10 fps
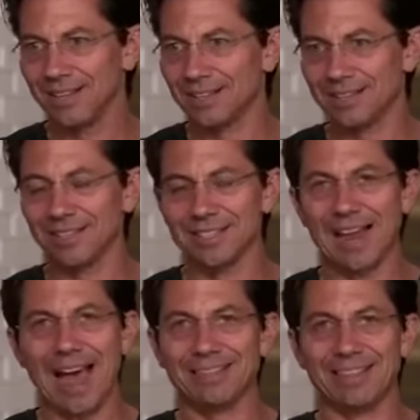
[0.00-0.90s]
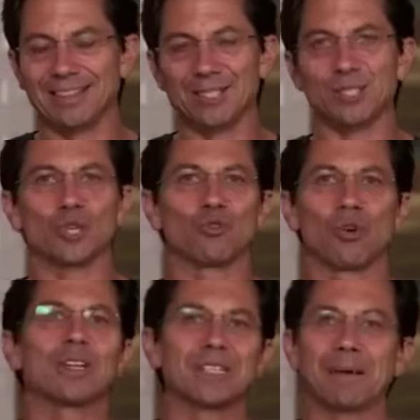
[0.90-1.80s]
This listen, I think this is the
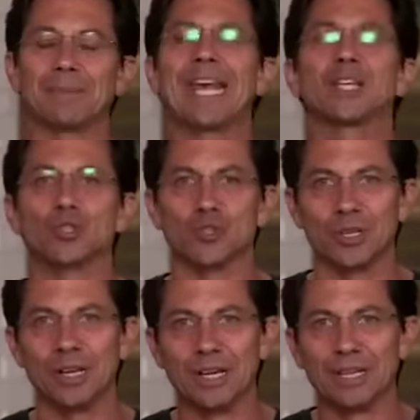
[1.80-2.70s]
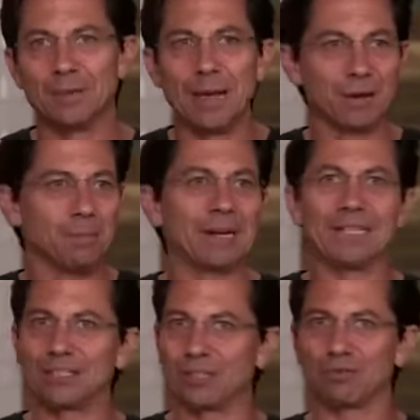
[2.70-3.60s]
greatest time in history to make
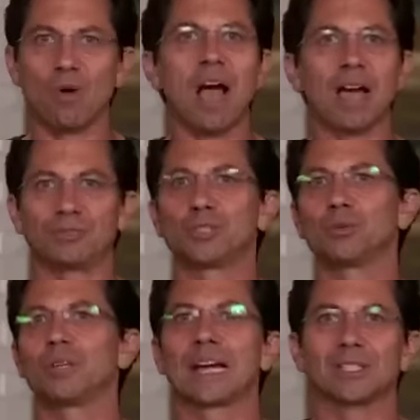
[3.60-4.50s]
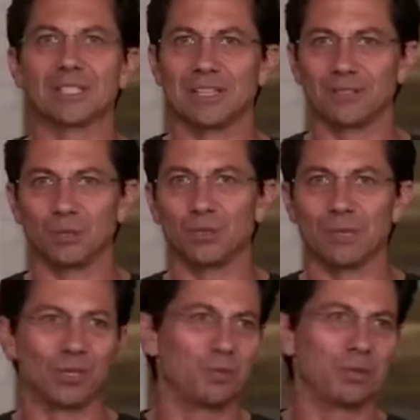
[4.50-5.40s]
money, to thrive, to do a next do
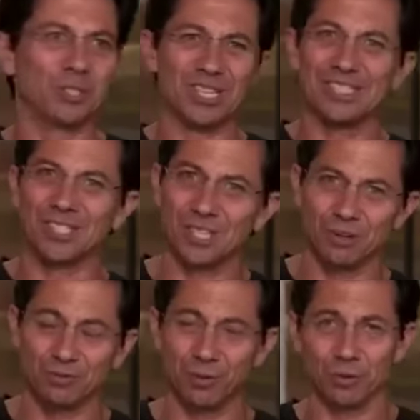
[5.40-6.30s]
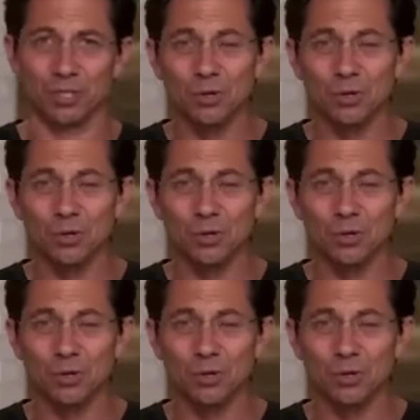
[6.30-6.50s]
something that you've been just considering for years.